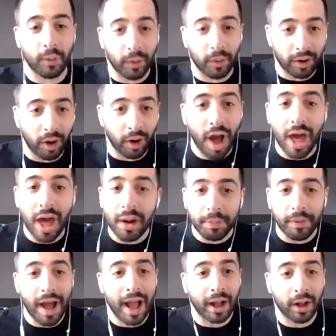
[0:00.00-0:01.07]
I wear a lot of
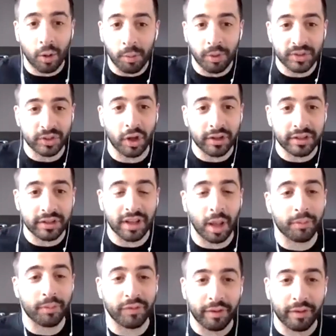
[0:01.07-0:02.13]
black almost all the time.
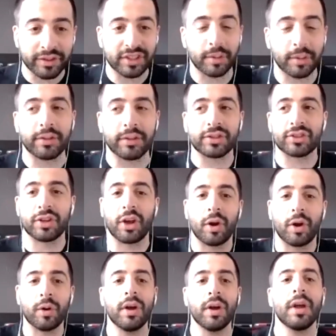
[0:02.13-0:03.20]
If you've ever seen it on the
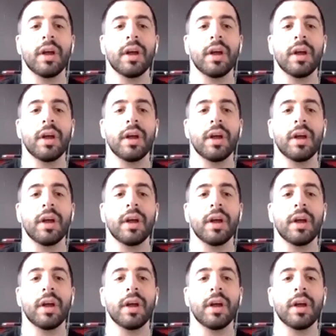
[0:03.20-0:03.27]
show.